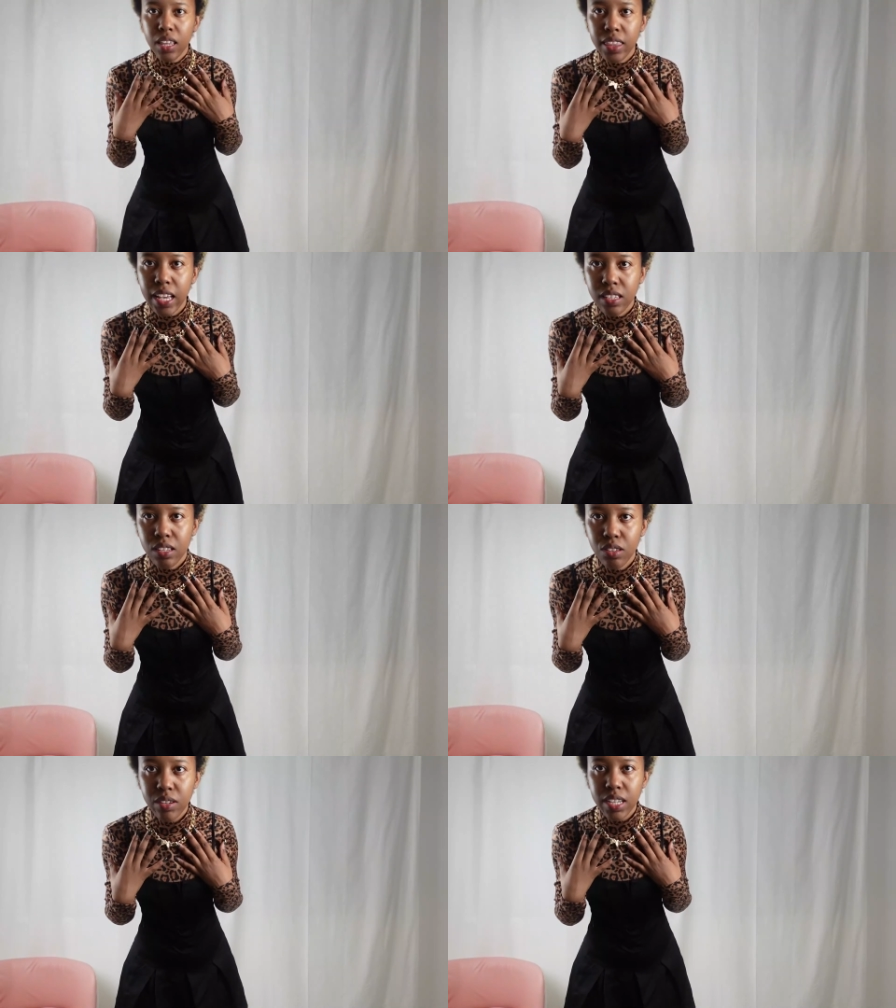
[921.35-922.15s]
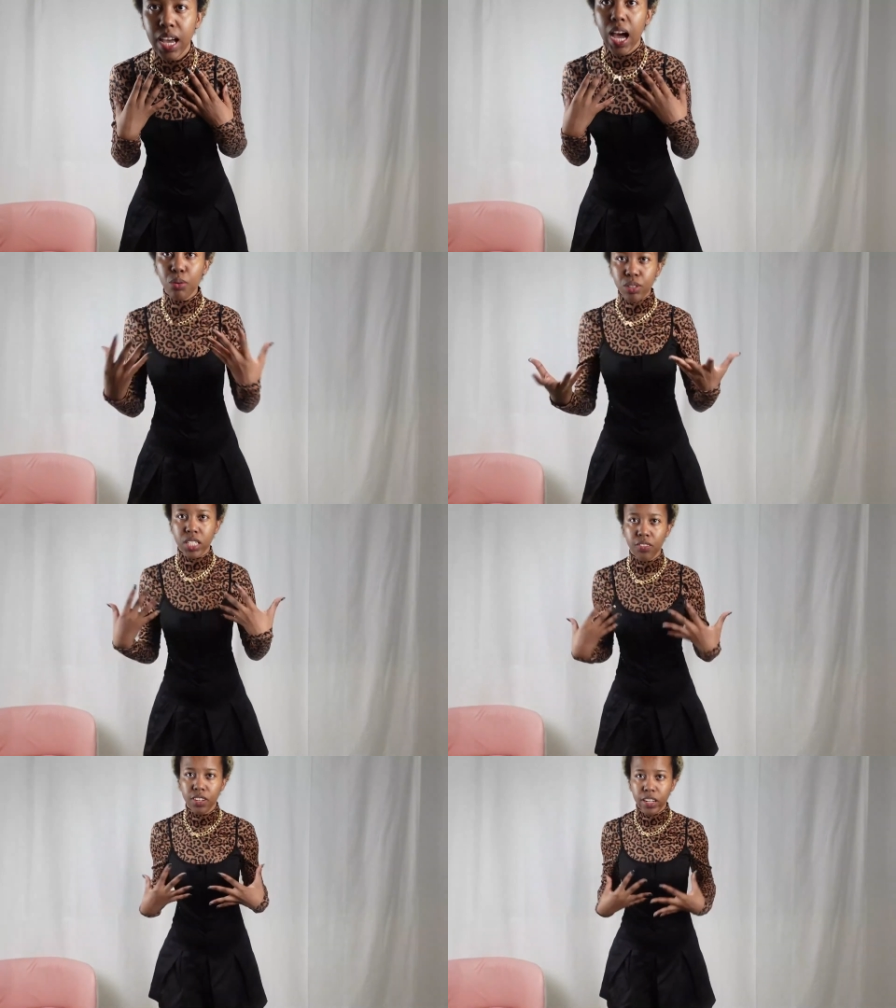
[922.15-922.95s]
the accessory I would
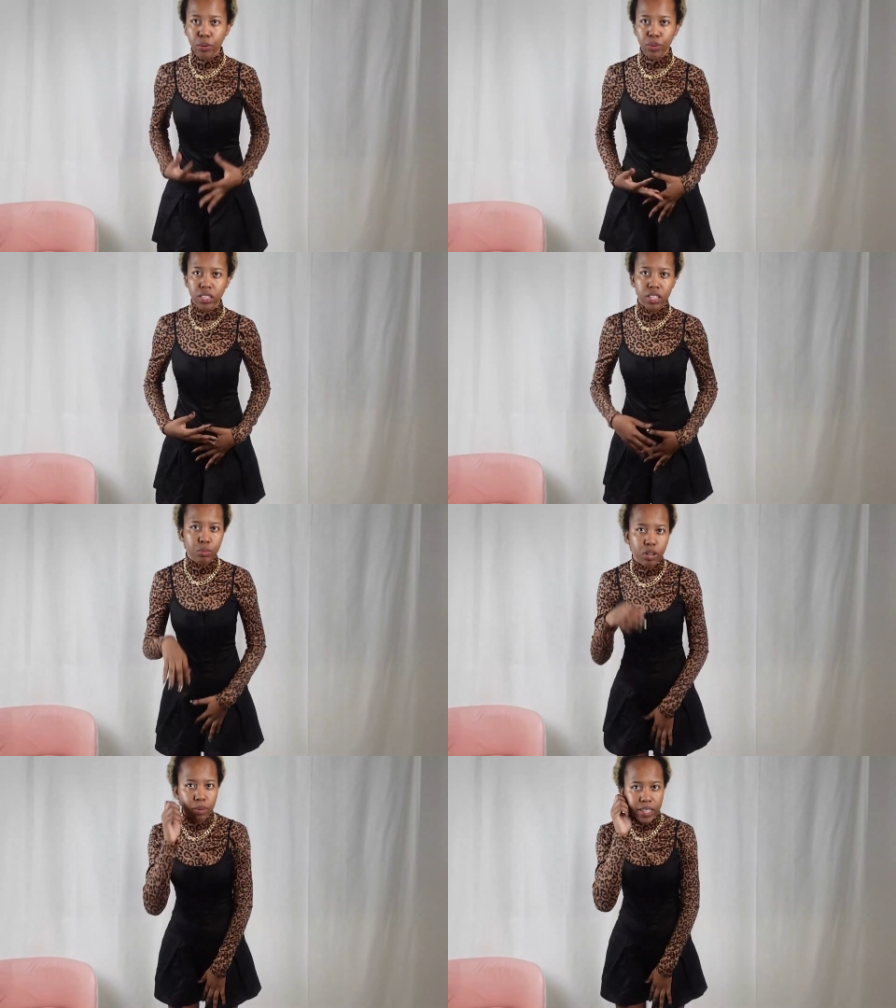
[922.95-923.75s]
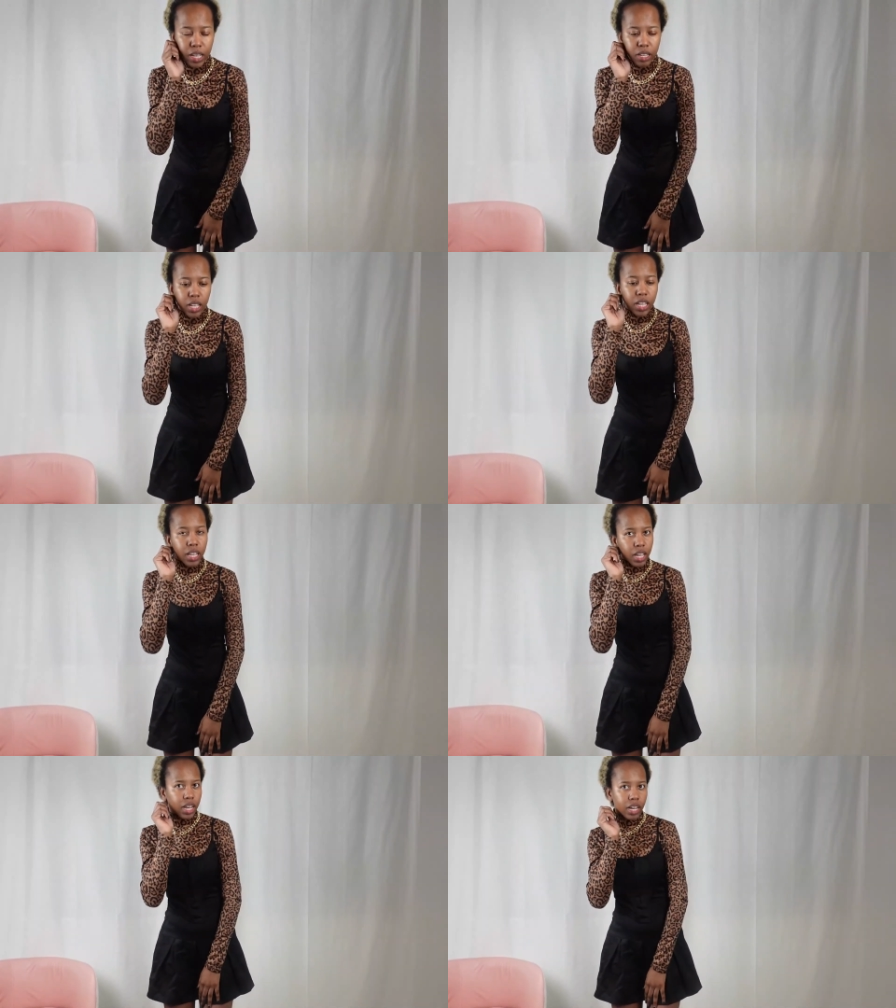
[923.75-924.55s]
definitely wear this probably get
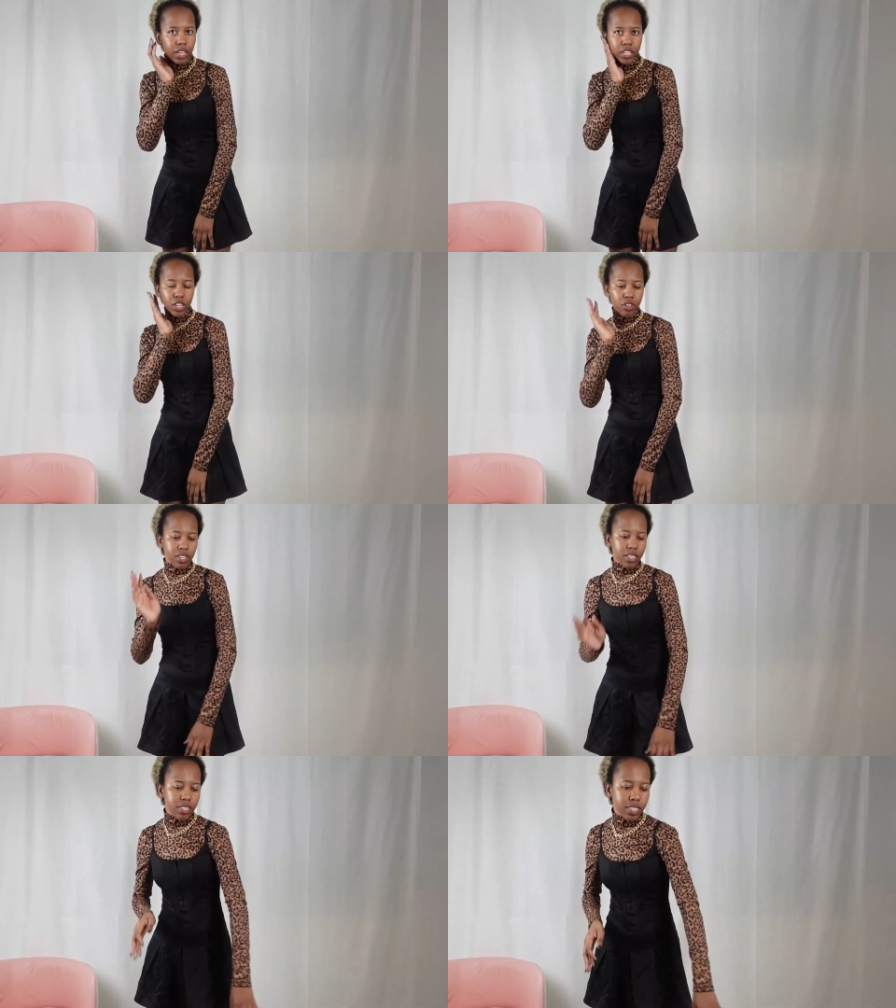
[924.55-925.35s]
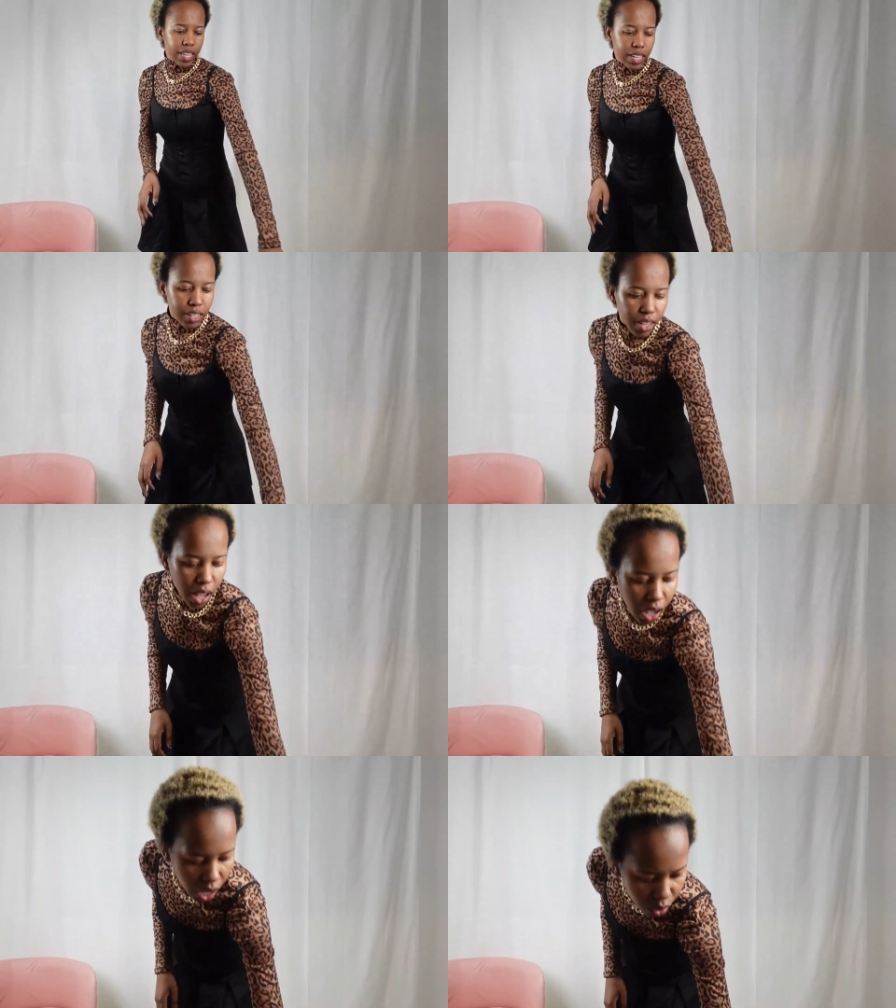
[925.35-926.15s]
uh, earrings and
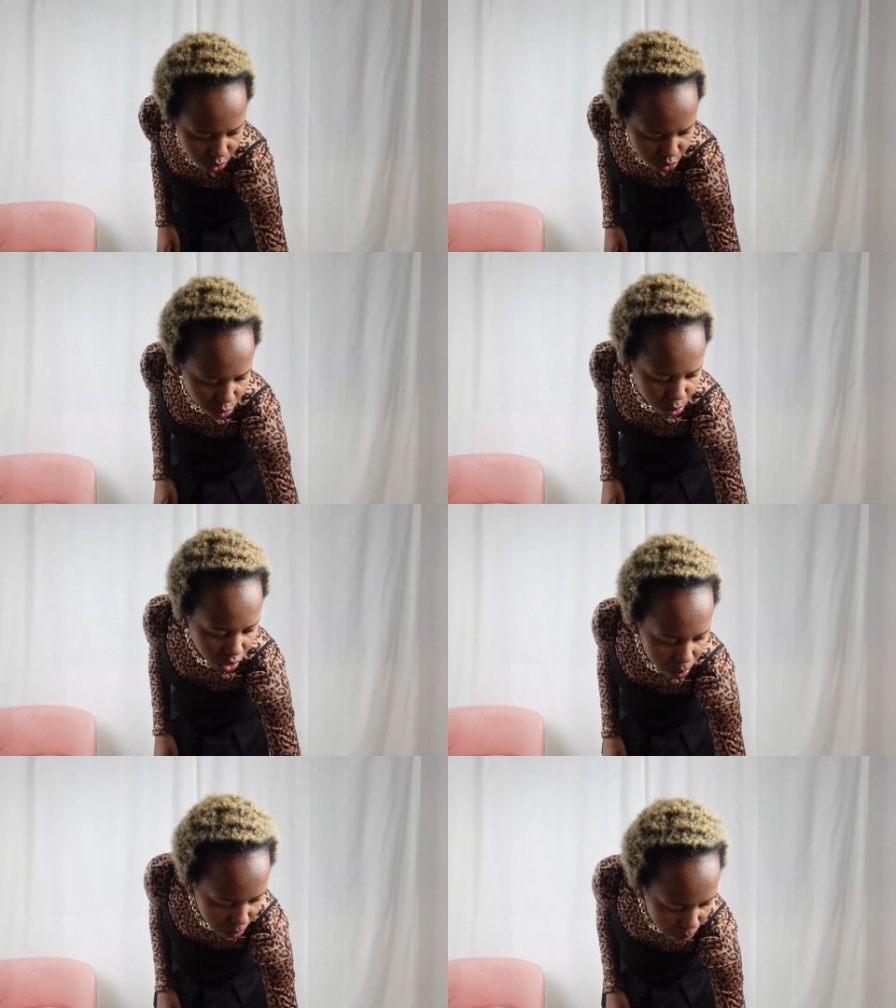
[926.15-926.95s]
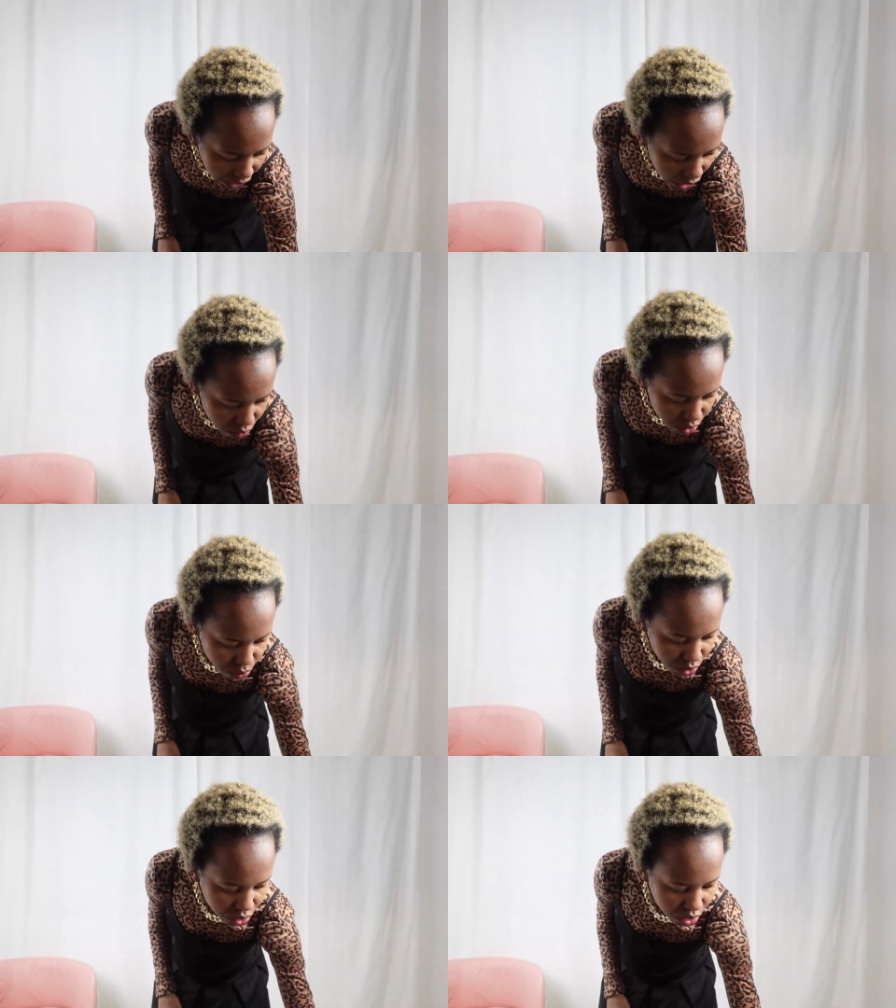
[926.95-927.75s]
I'll also probably pair
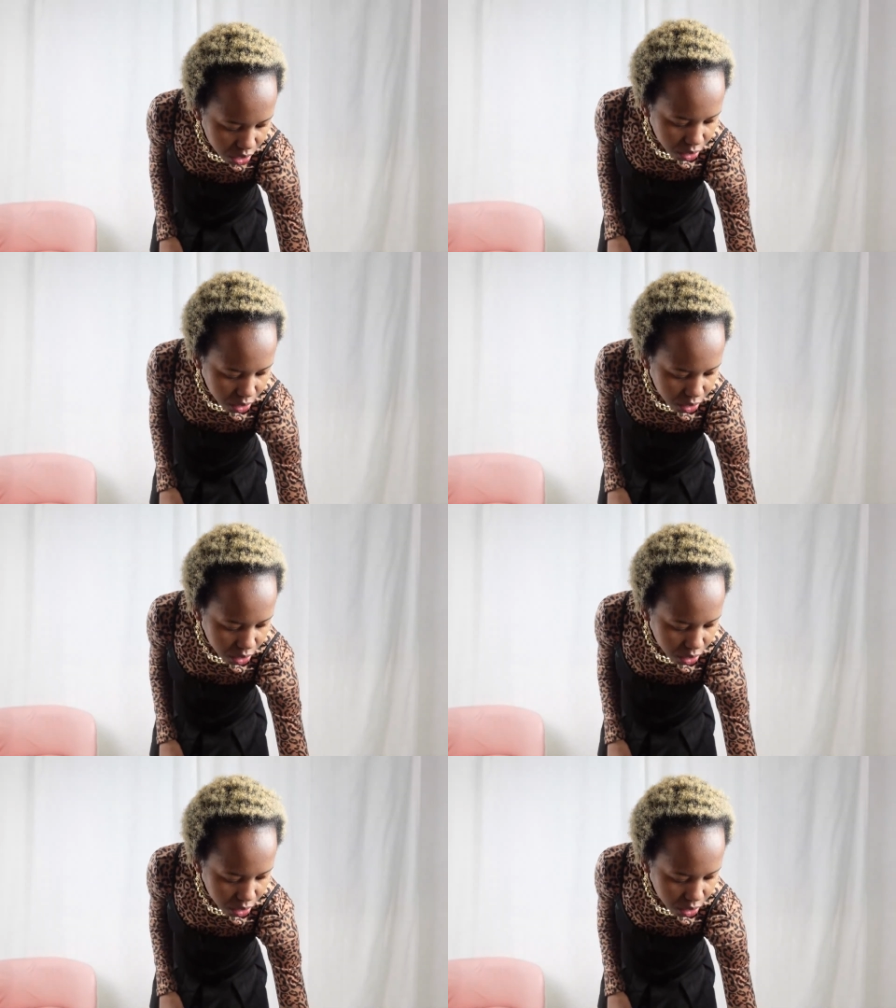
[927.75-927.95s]
it with